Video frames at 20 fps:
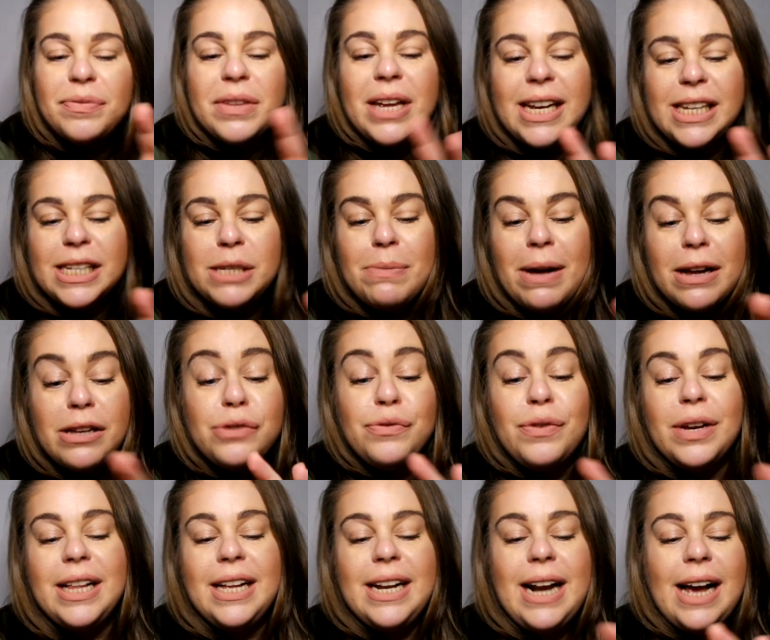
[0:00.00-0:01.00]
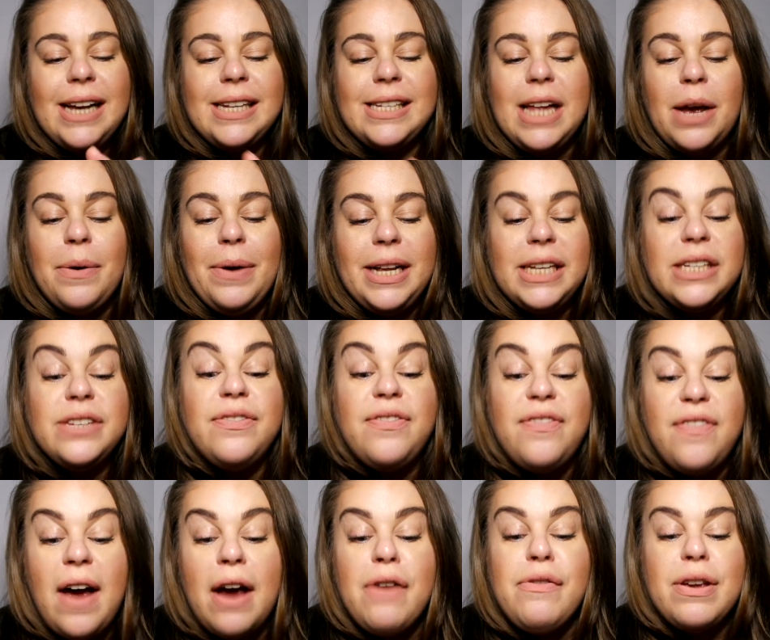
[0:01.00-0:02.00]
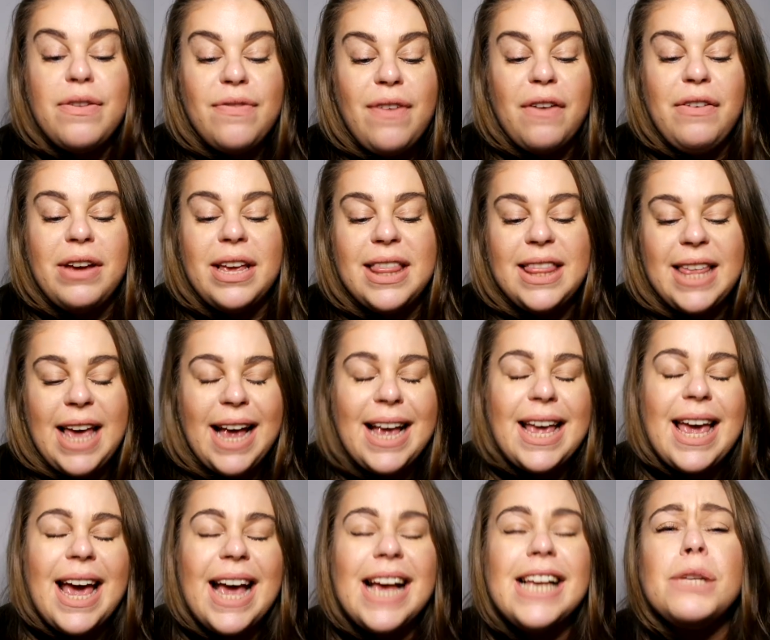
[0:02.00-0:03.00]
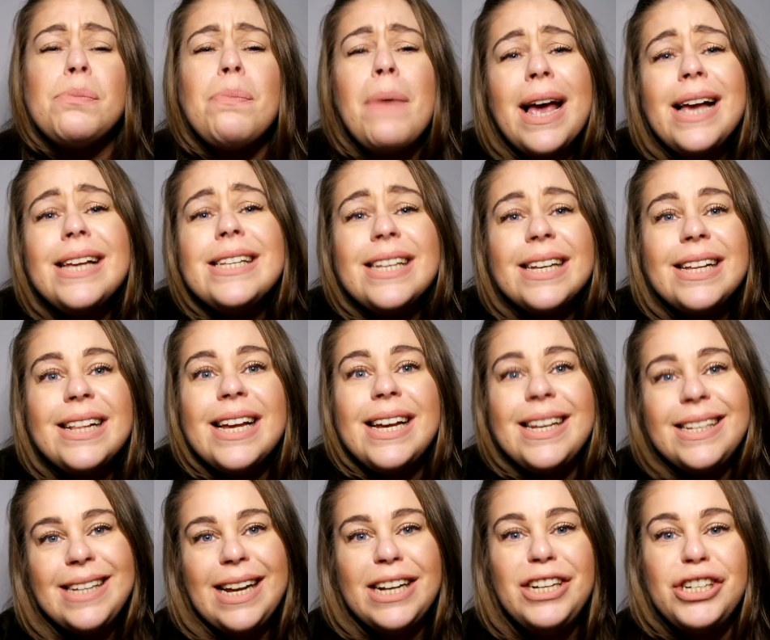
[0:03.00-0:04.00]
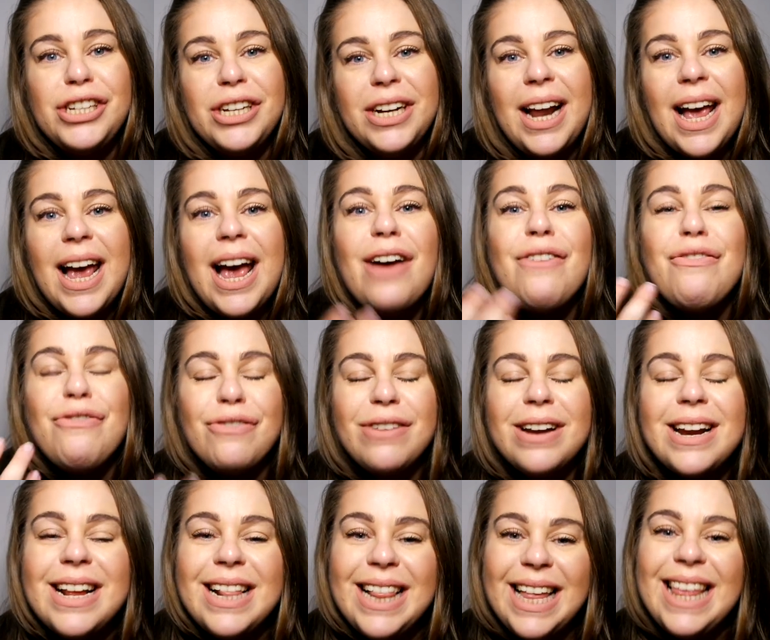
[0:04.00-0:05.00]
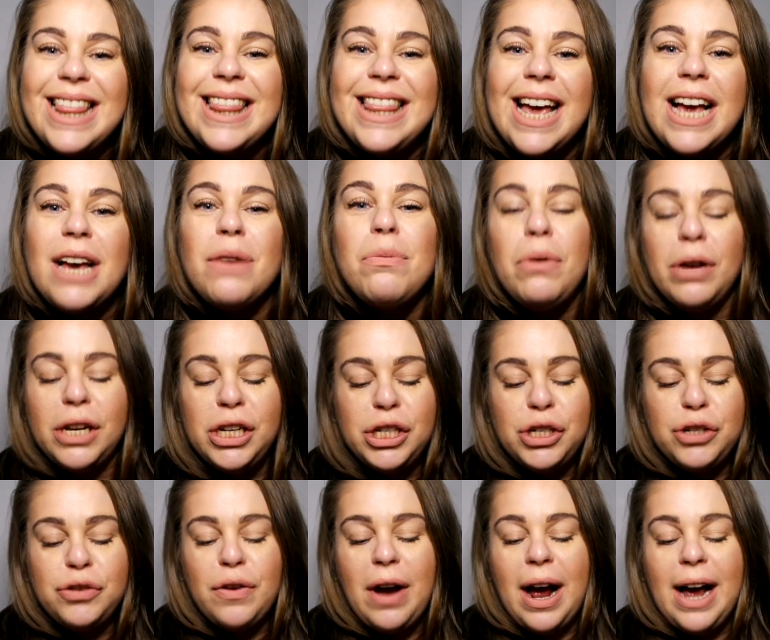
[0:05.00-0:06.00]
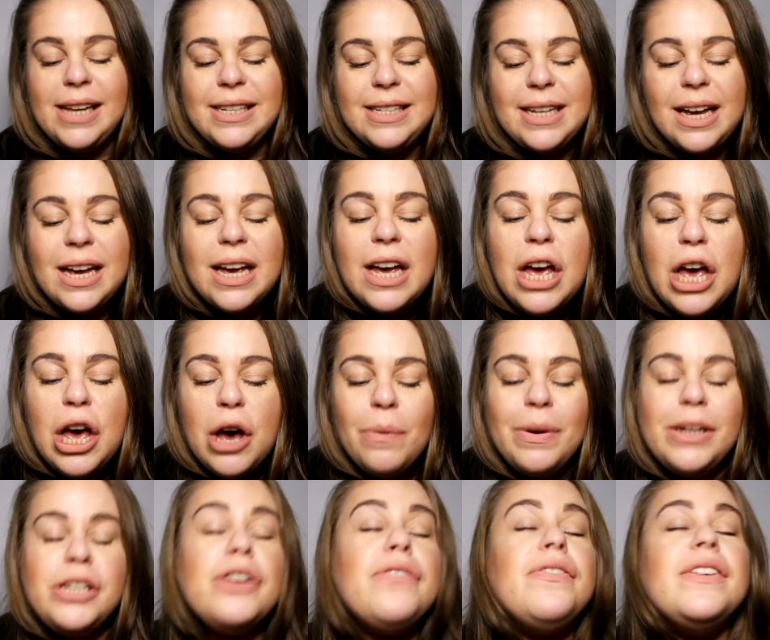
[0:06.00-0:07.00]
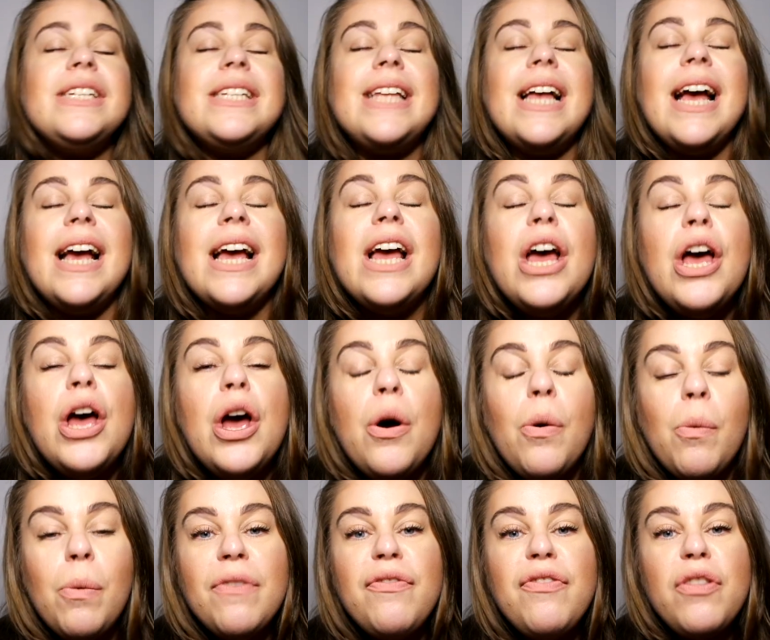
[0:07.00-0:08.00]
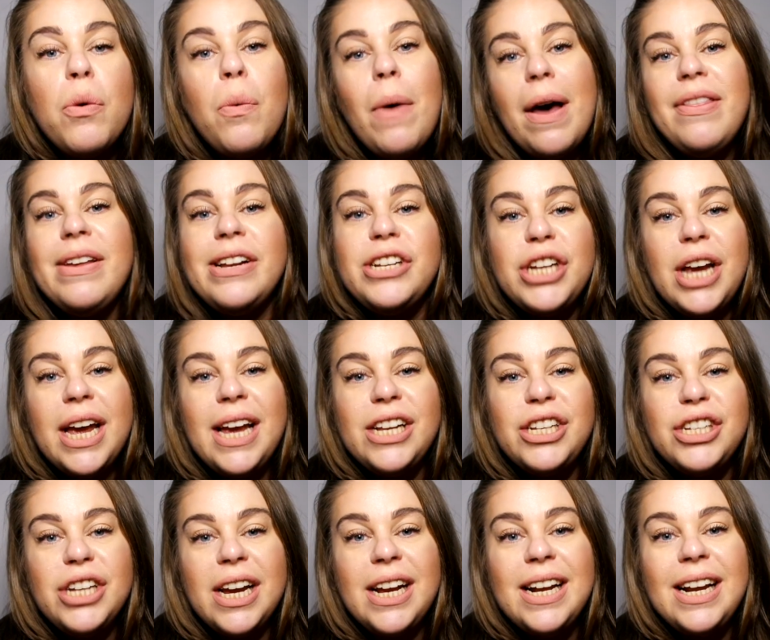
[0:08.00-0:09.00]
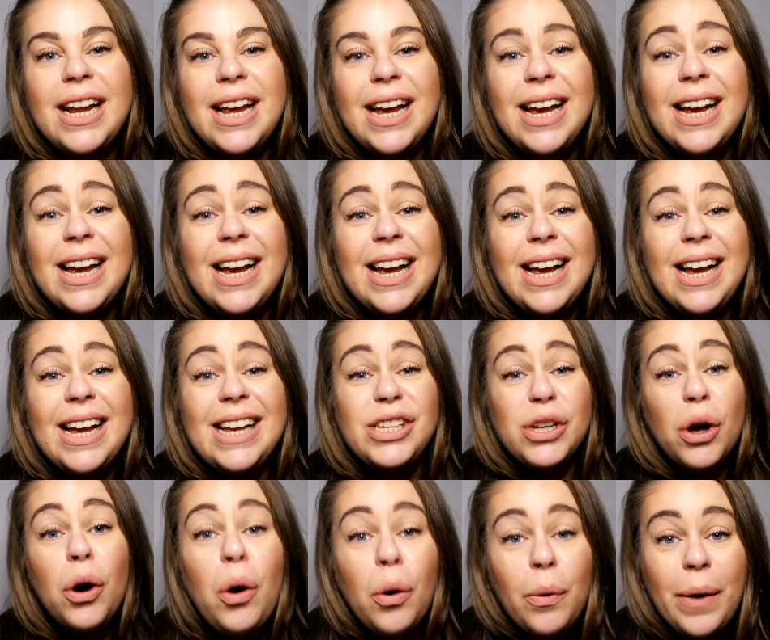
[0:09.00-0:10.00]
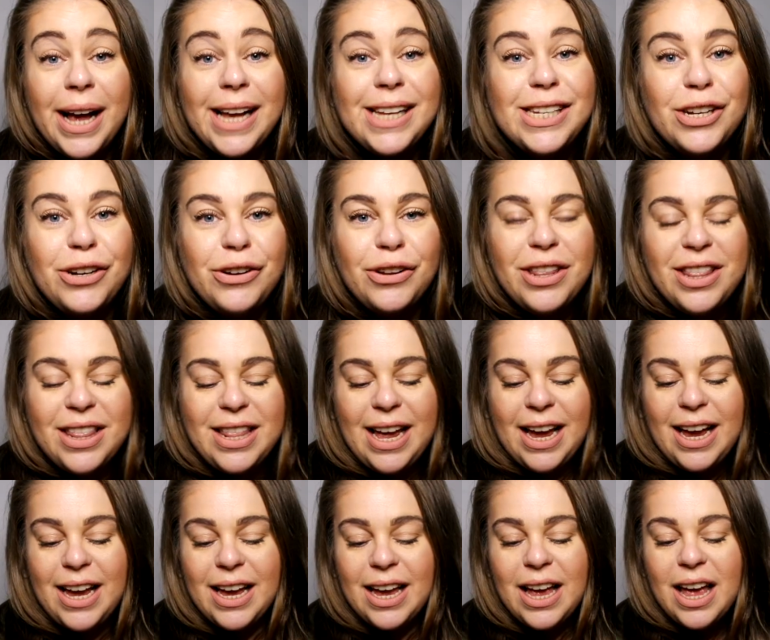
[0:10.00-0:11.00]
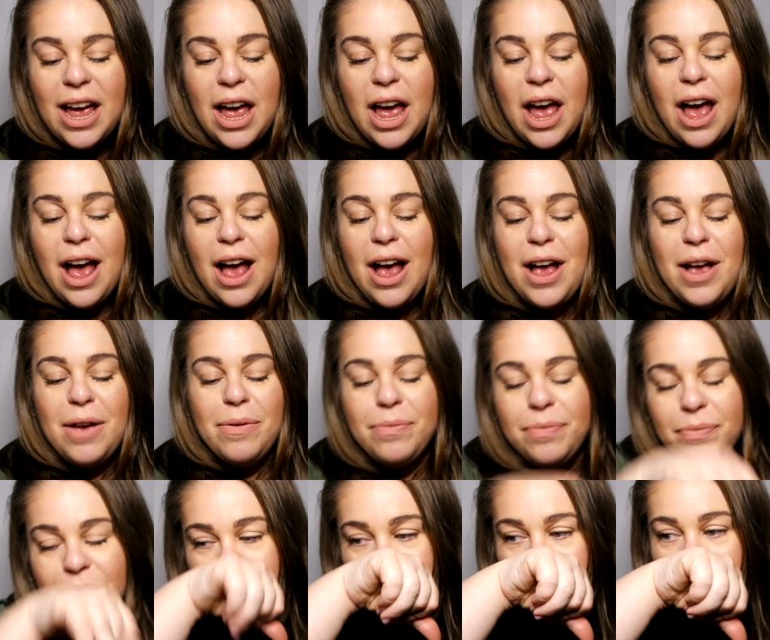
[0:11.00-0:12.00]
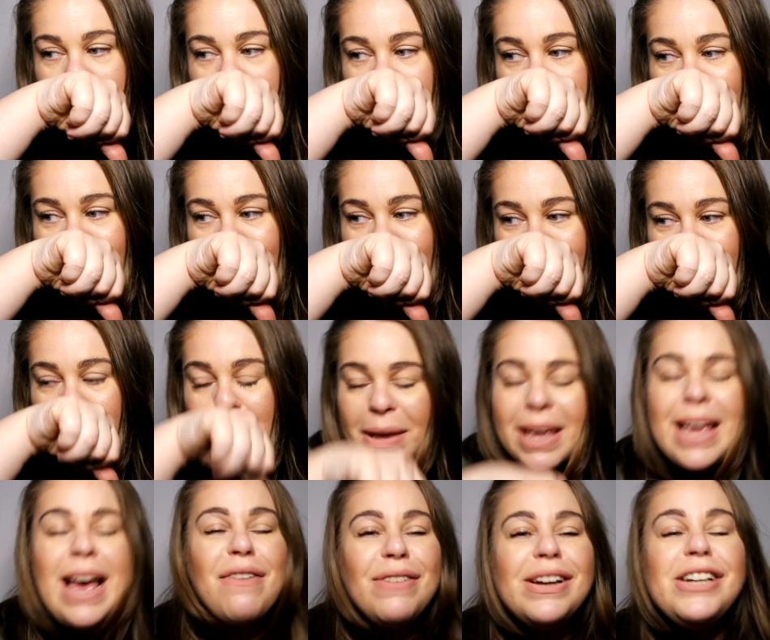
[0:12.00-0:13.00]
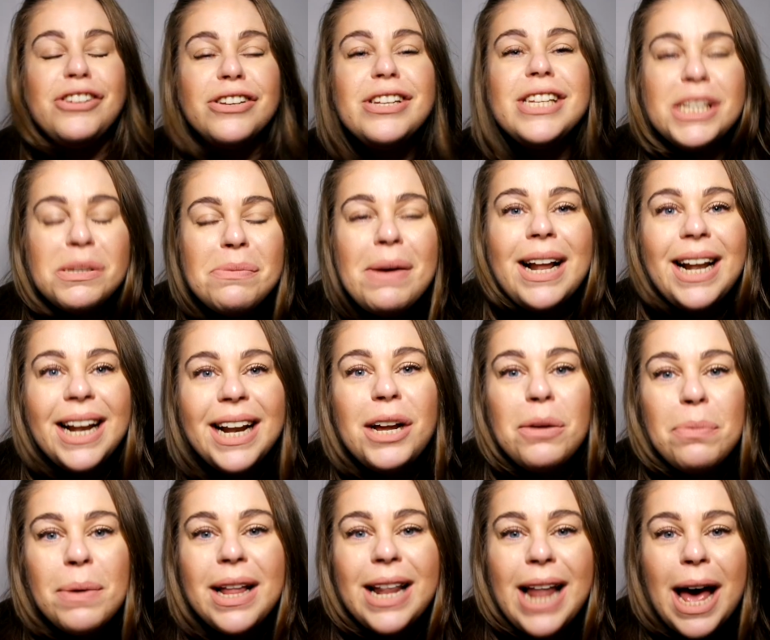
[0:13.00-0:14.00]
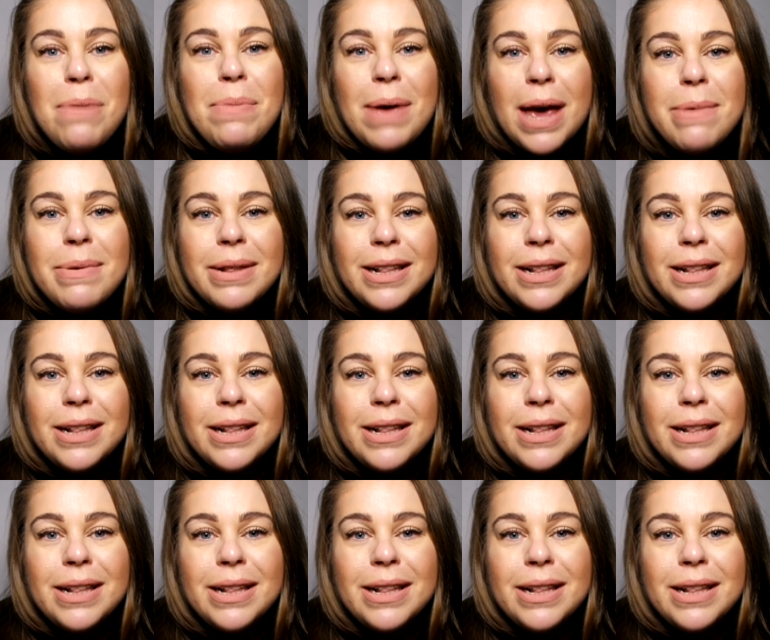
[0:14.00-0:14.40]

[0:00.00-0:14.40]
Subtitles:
It smells really nice though, and it's very, very thick. It's basically essentially a really thick moisturiser, which obviously with the weather changing is always a good thing. But yeah, it does smell a little bit like baby